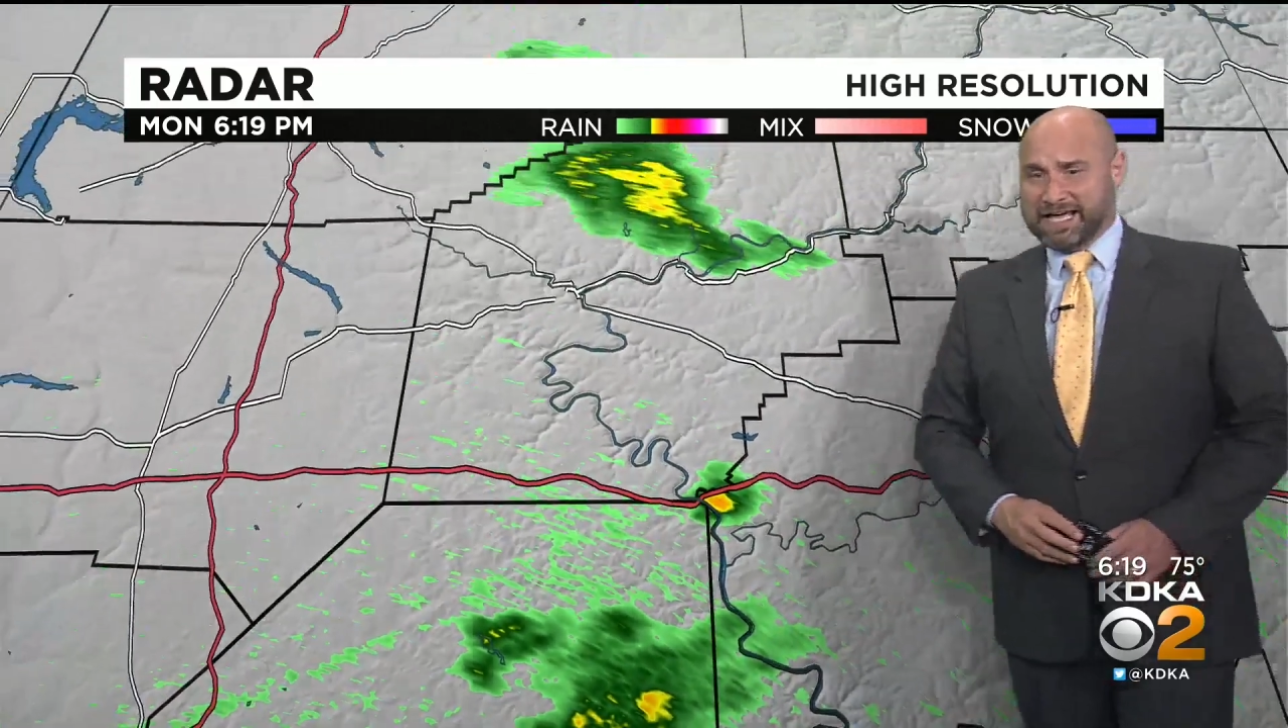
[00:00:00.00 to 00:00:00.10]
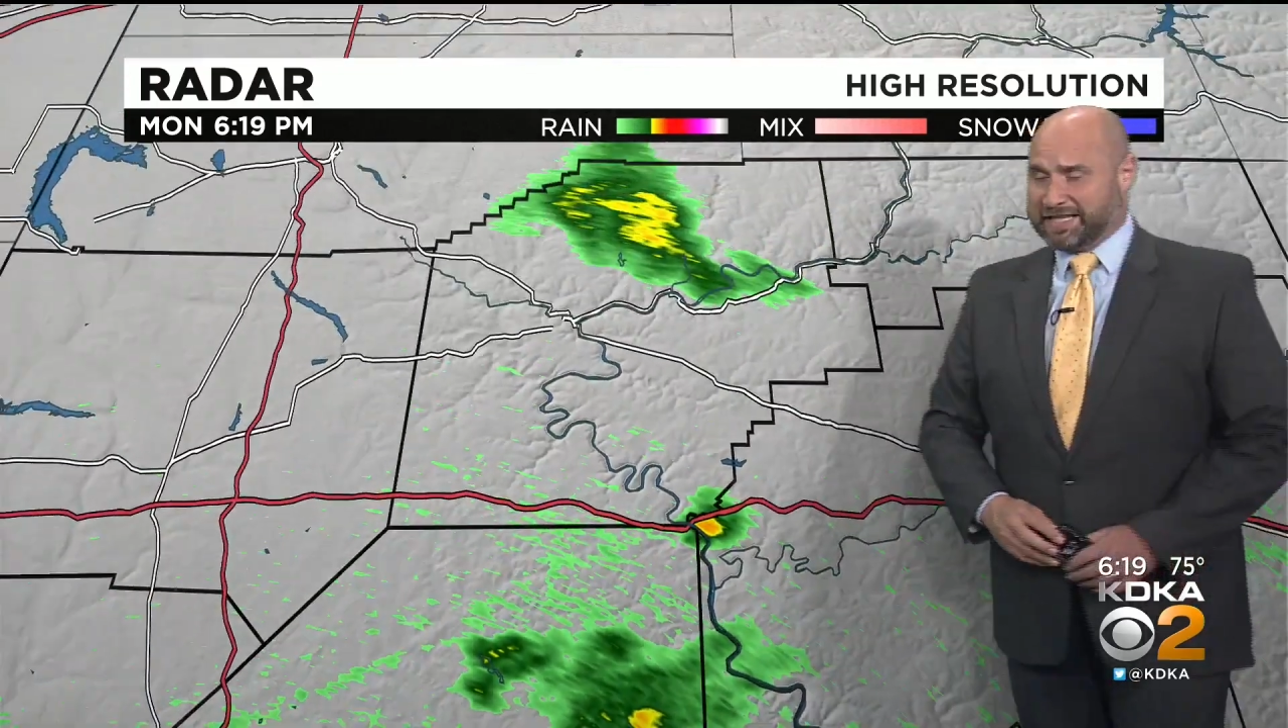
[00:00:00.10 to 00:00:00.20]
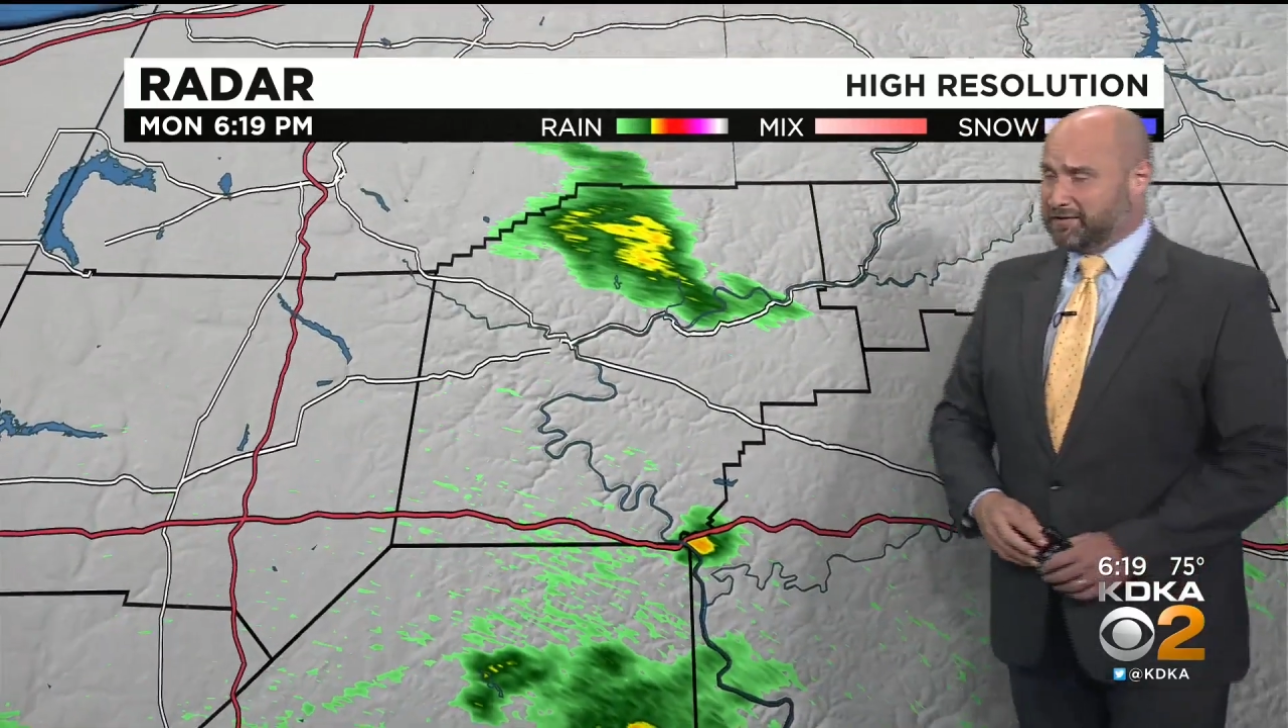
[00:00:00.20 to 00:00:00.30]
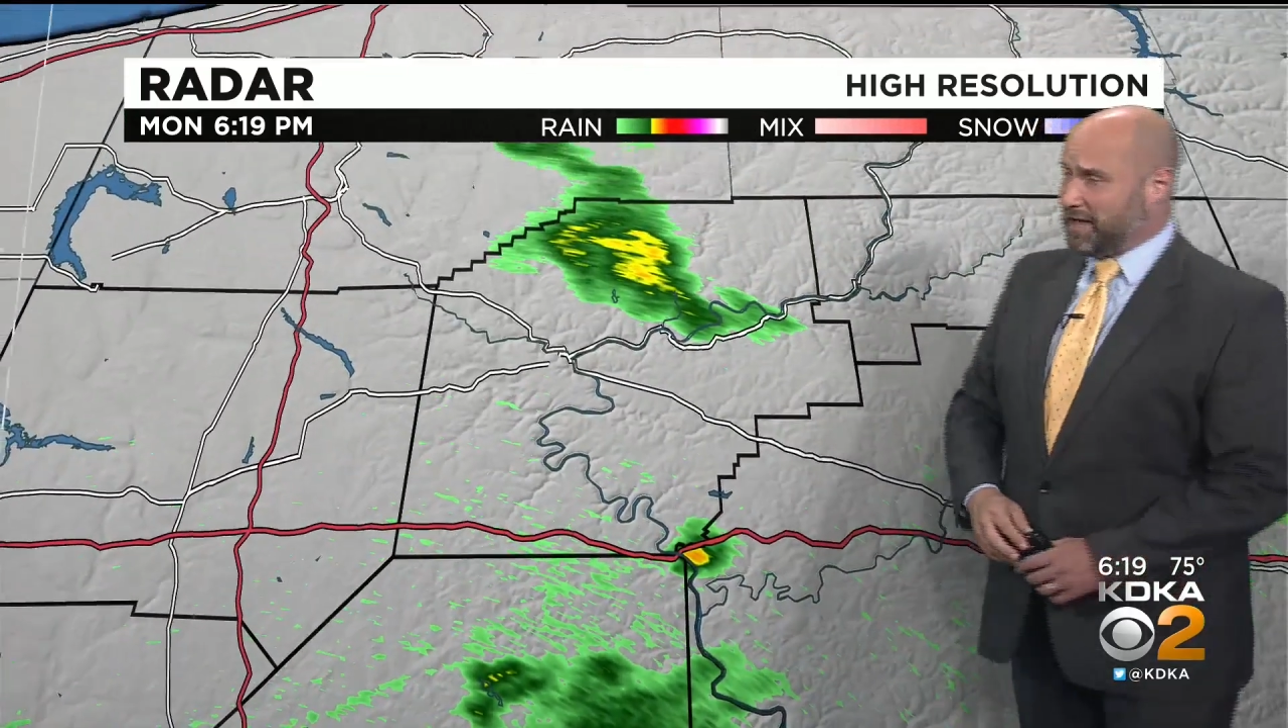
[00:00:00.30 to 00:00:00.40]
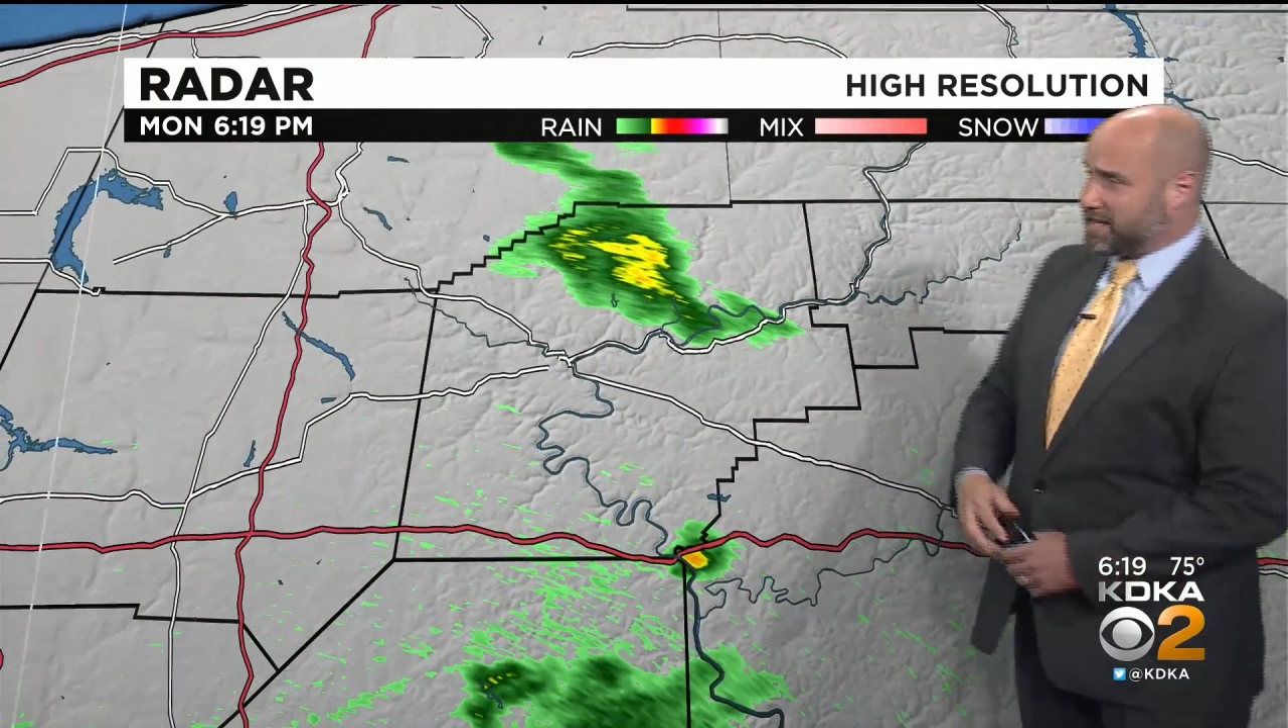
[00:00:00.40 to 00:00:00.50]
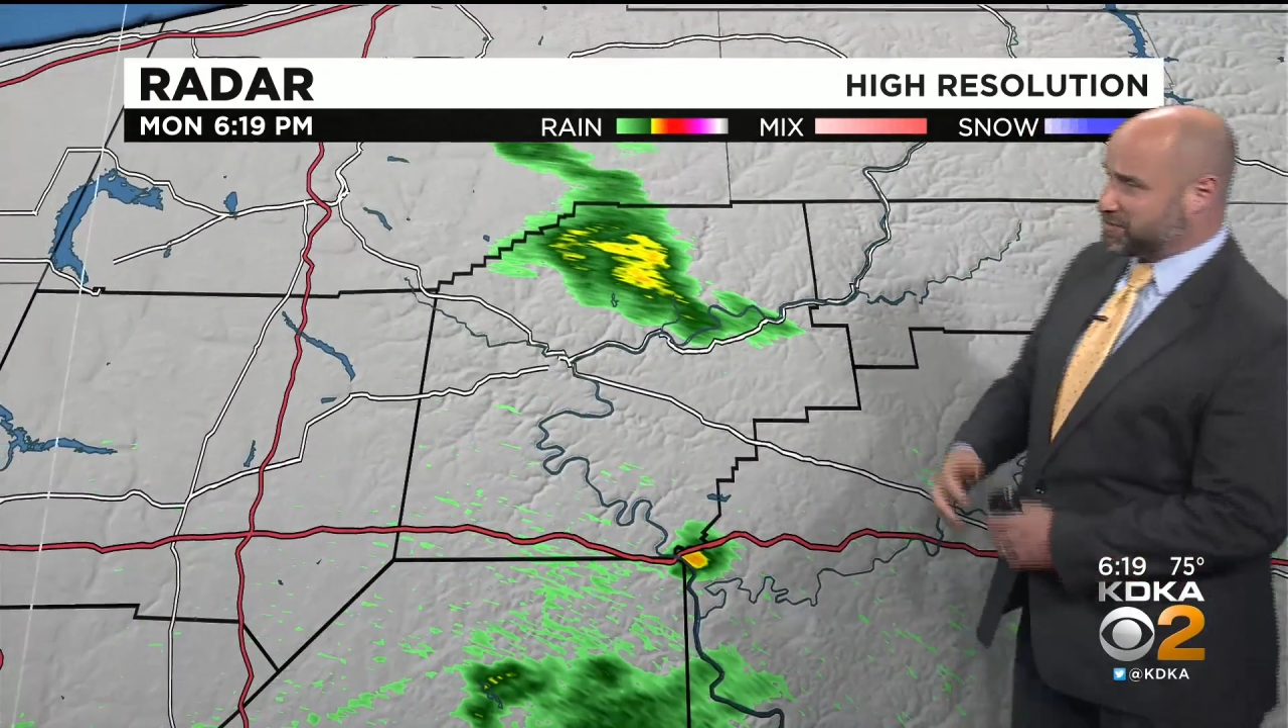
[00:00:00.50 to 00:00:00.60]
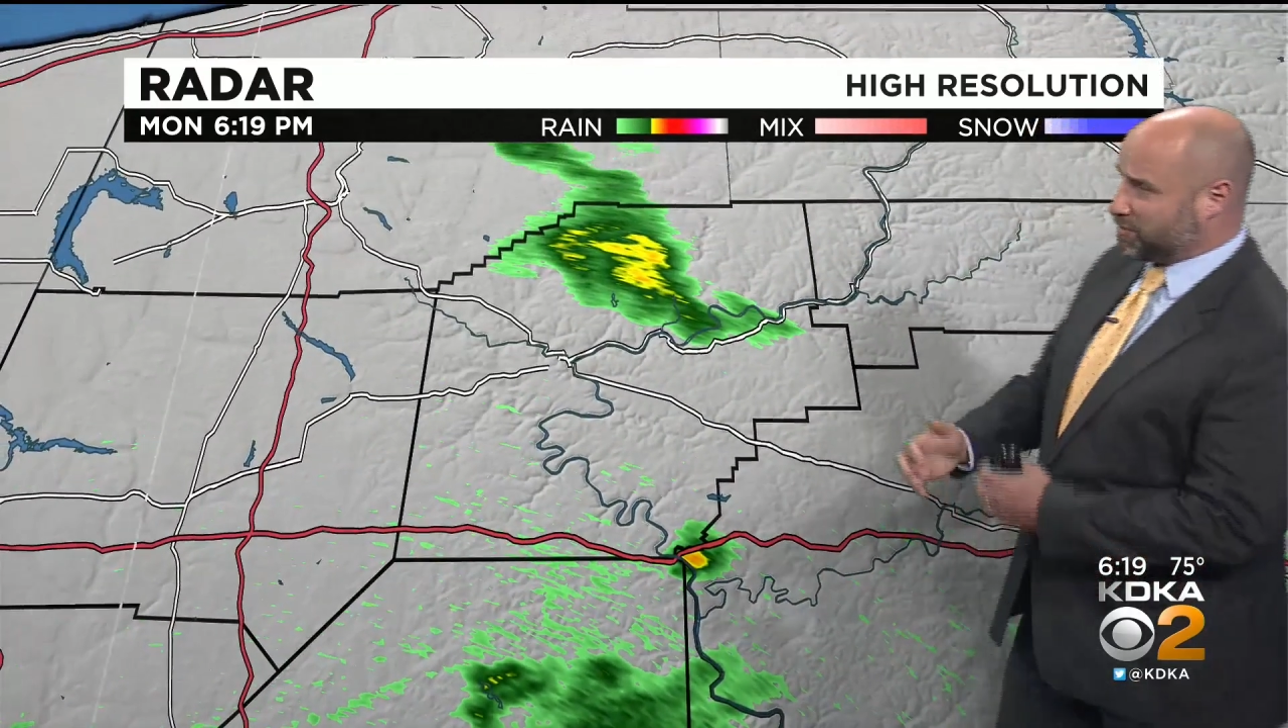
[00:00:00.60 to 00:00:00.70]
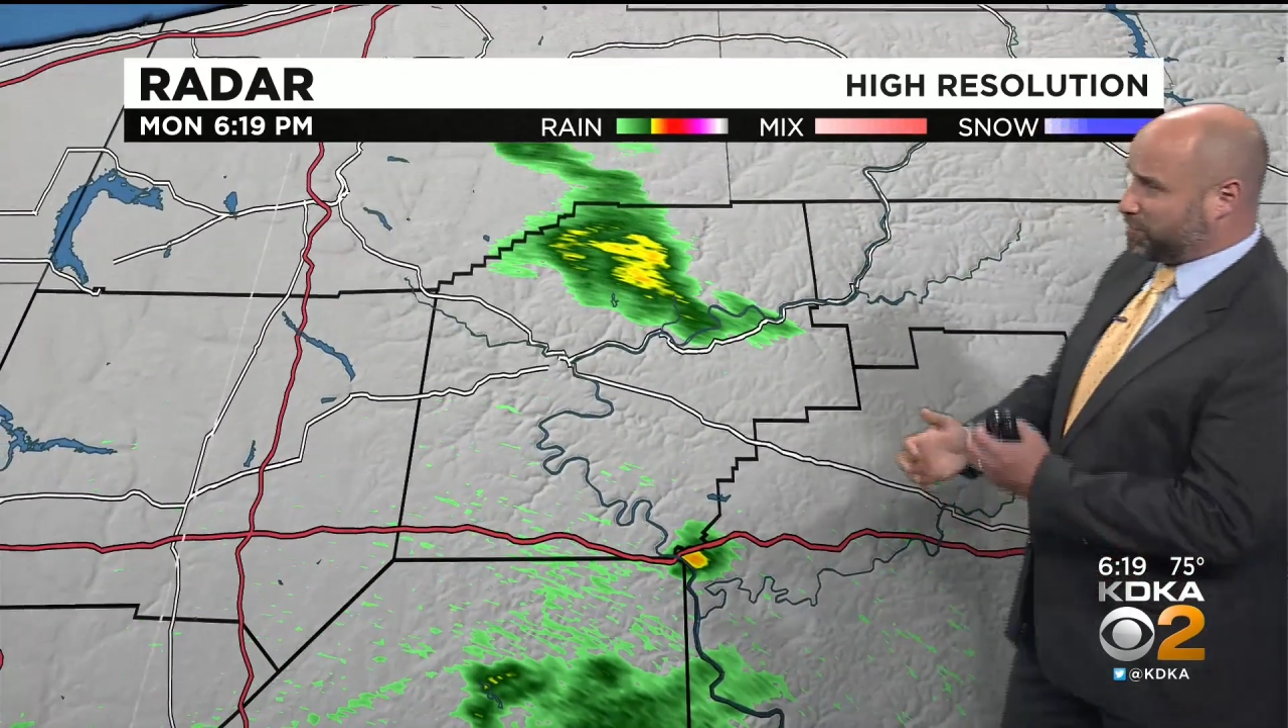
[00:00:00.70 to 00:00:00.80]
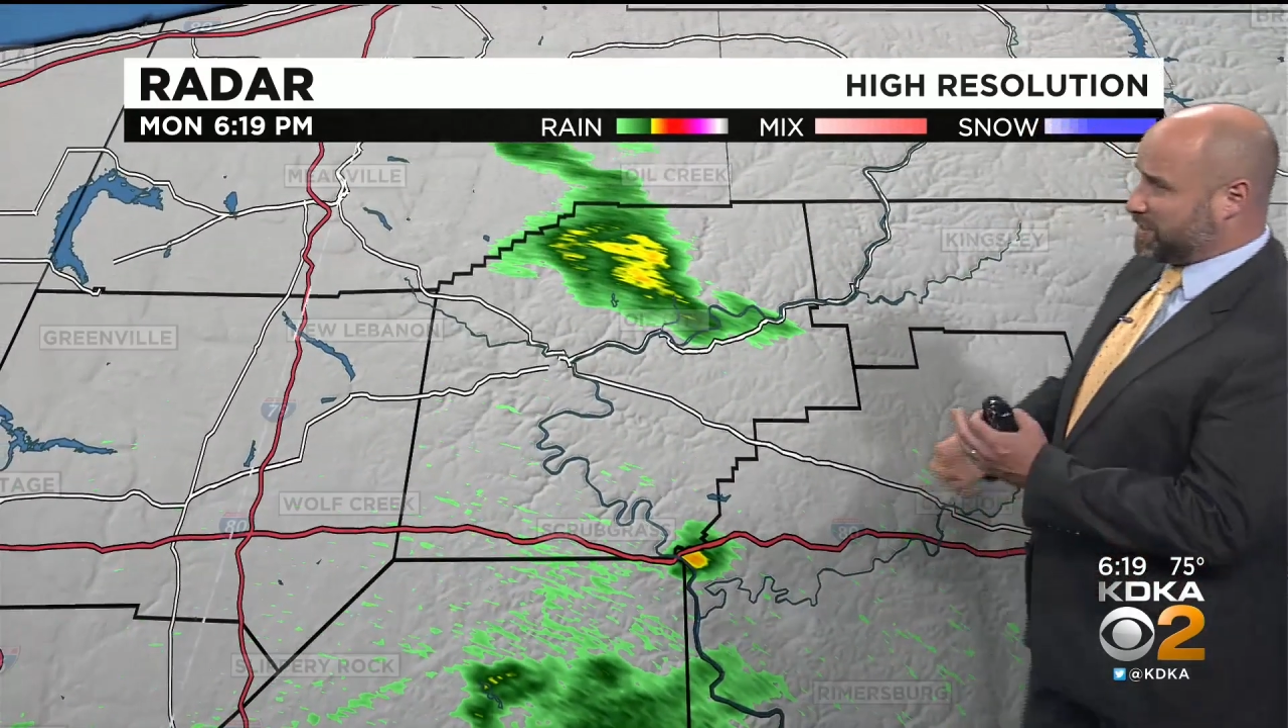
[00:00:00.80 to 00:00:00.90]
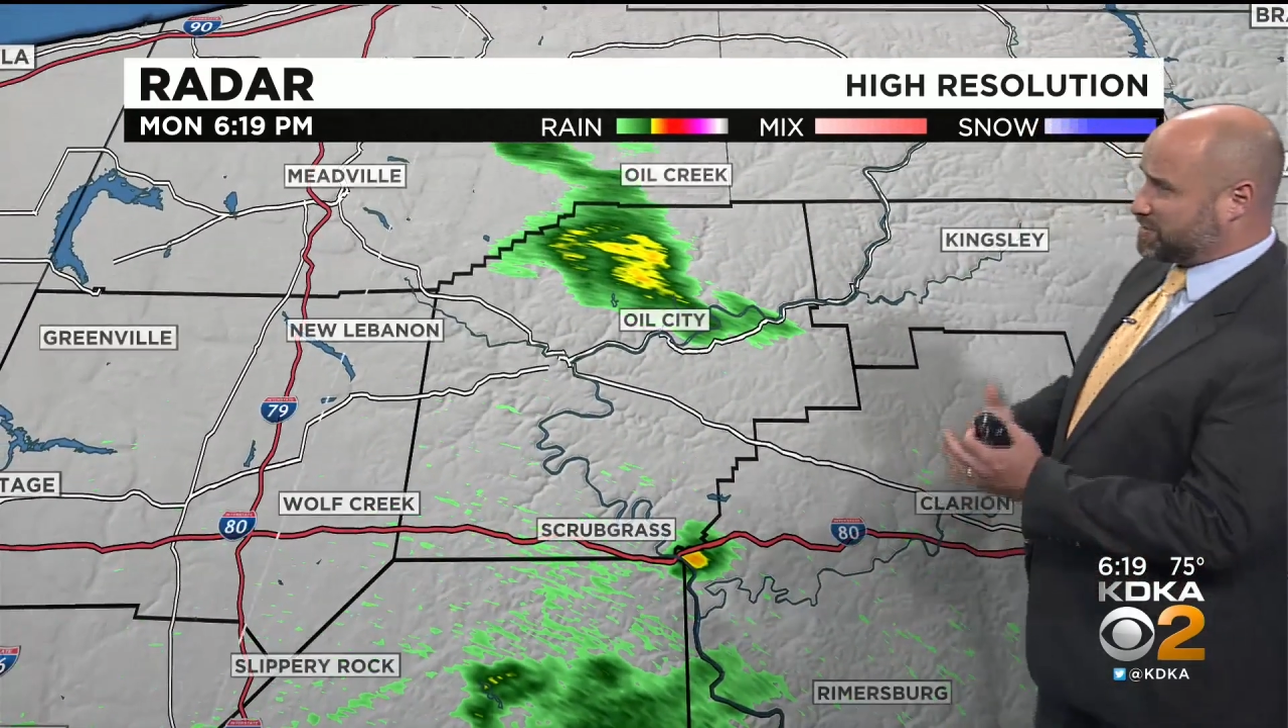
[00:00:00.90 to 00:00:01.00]
in the last
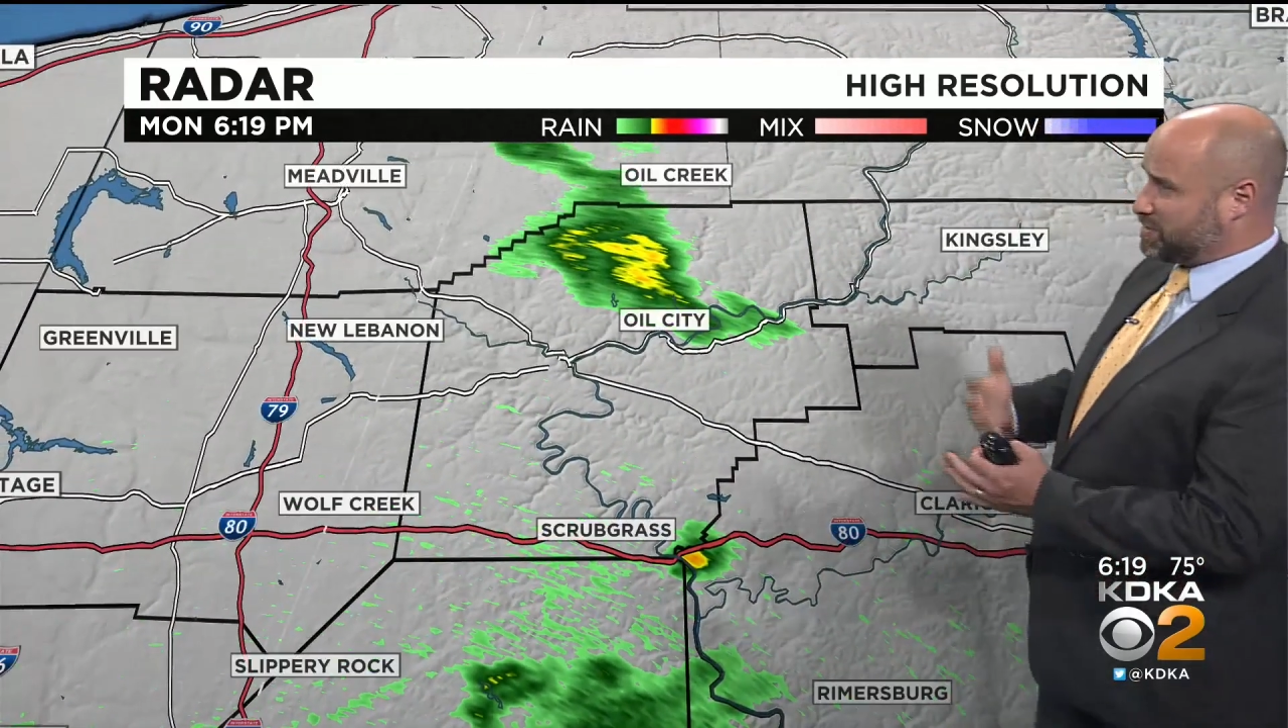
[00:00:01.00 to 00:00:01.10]
little bit,